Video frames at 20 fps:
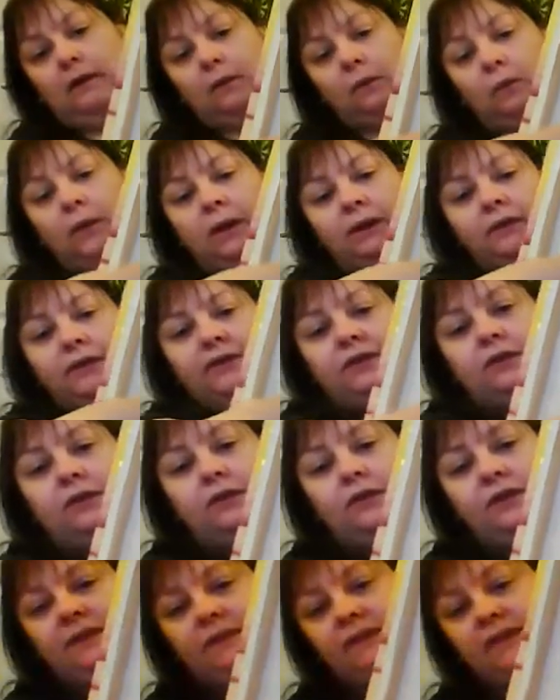where it's got
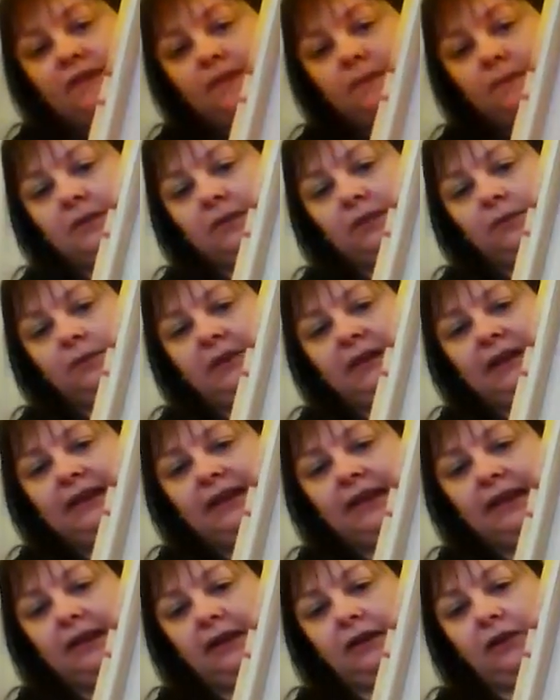this middle bit
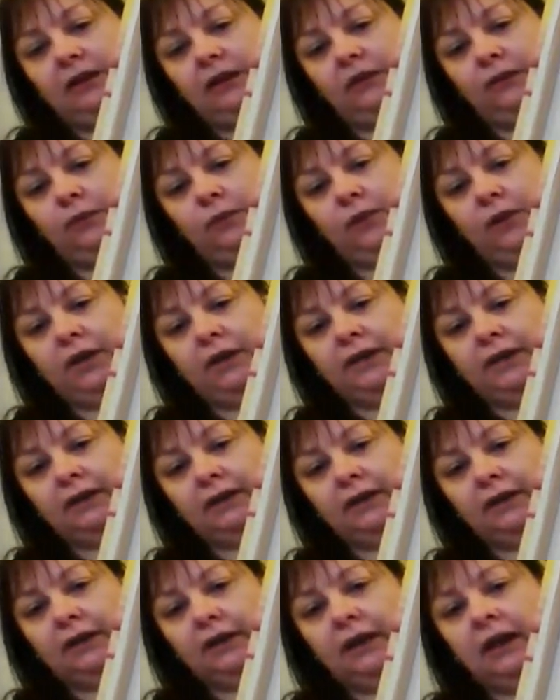here of wood,
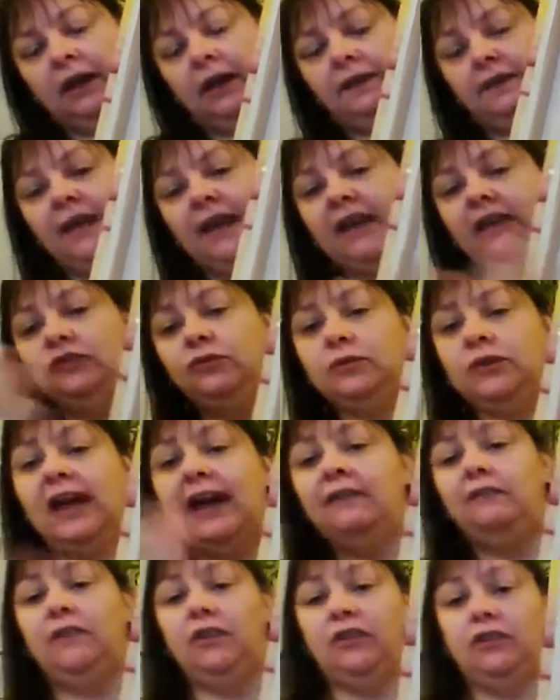the actual
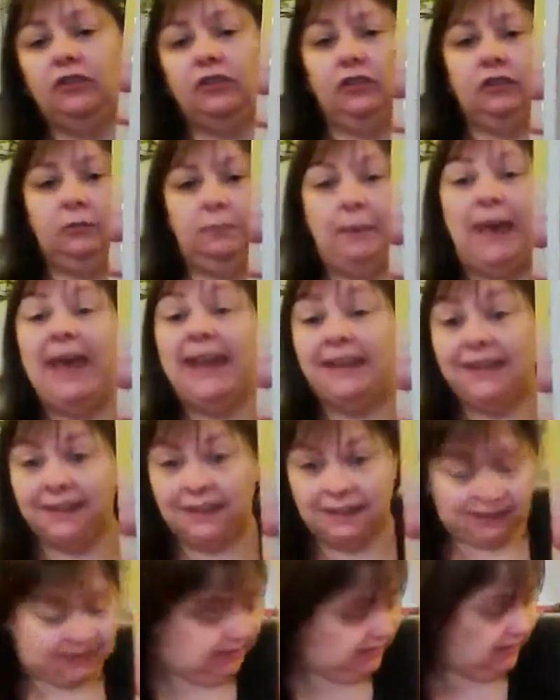canvas paint
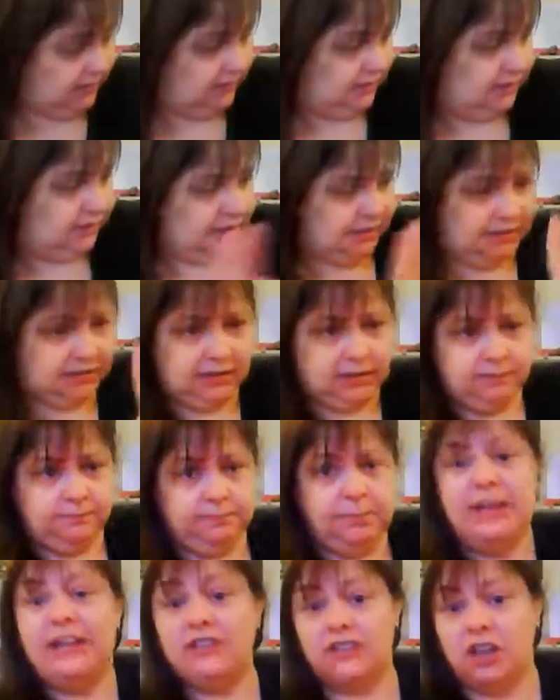
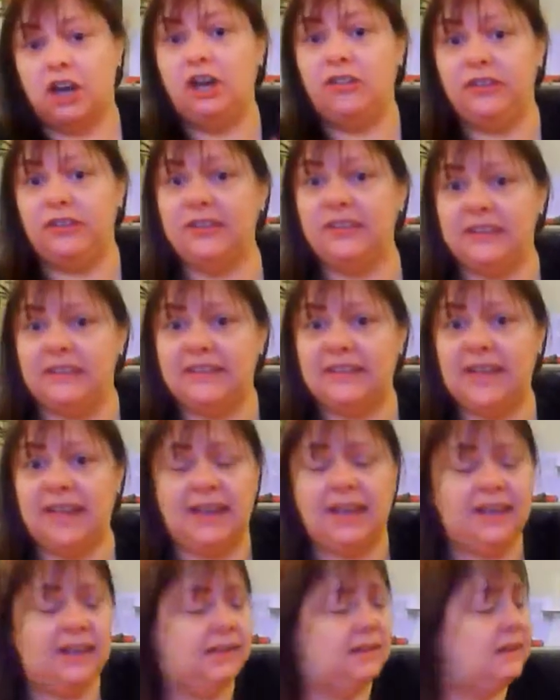picture on the other
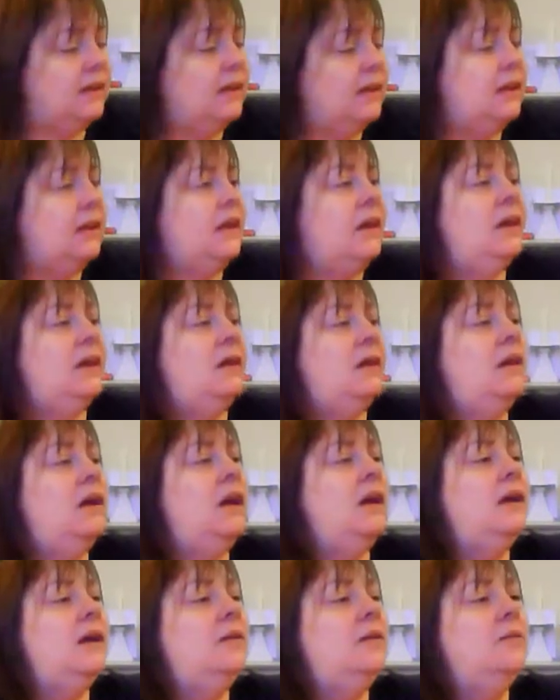side
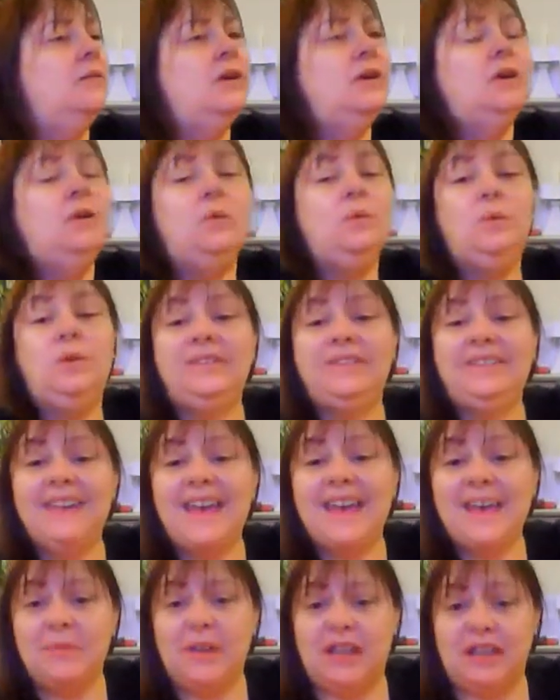was
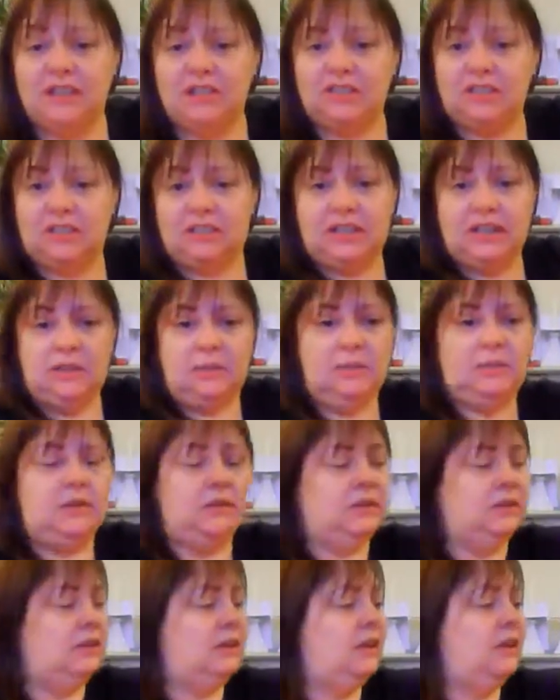damaged.
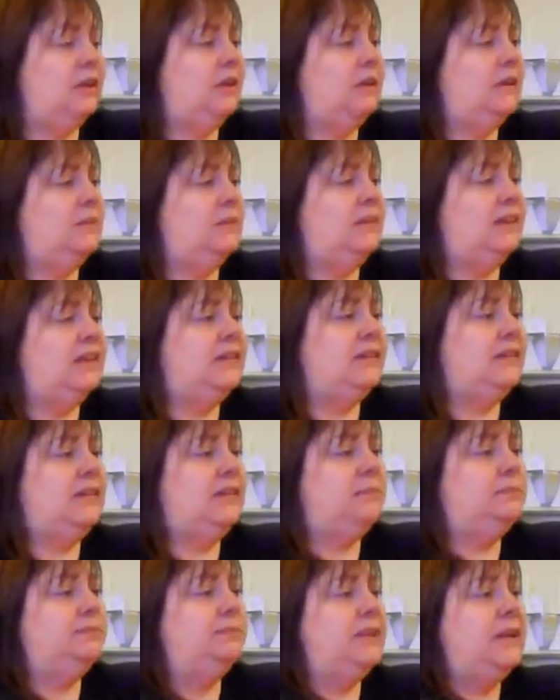It had
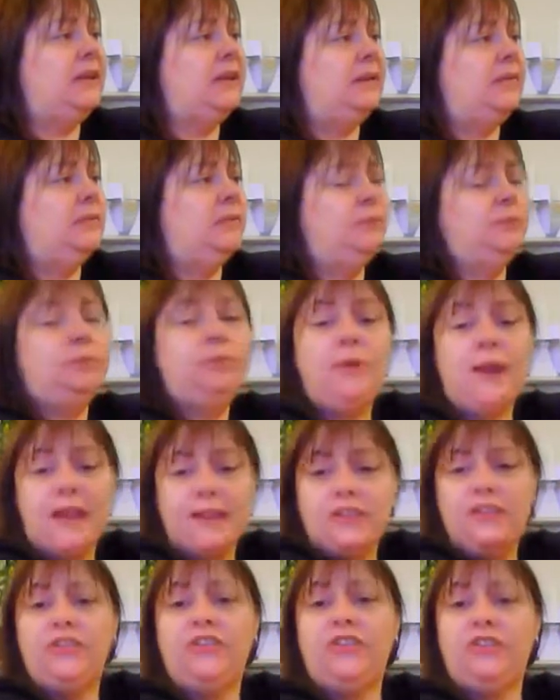been
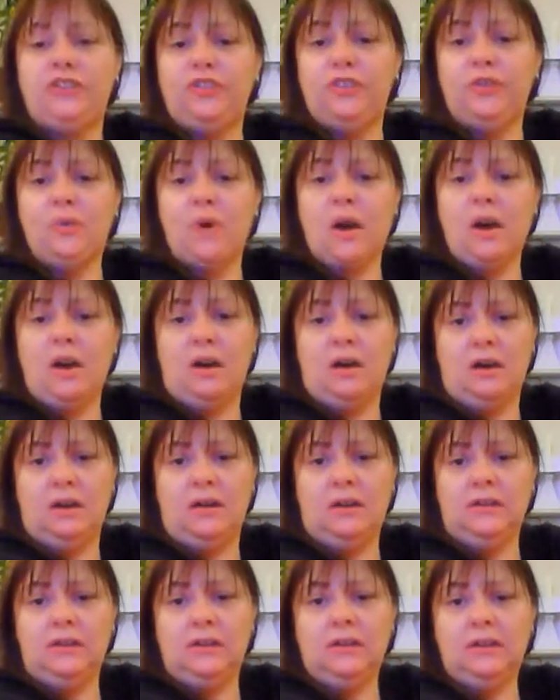pressed too
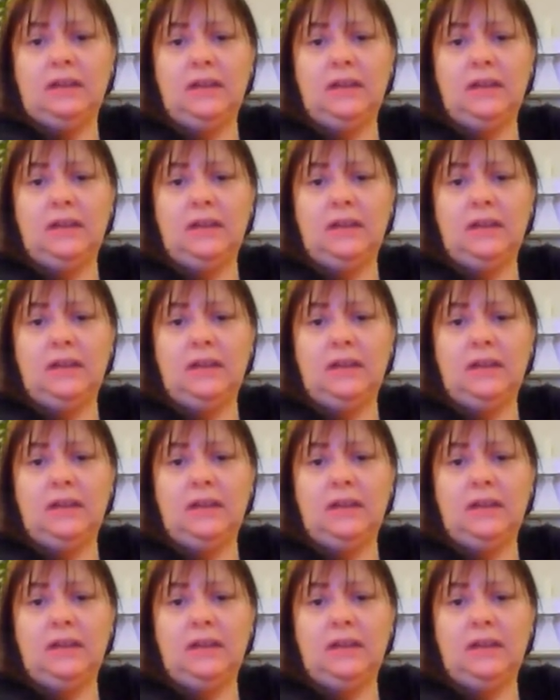hard,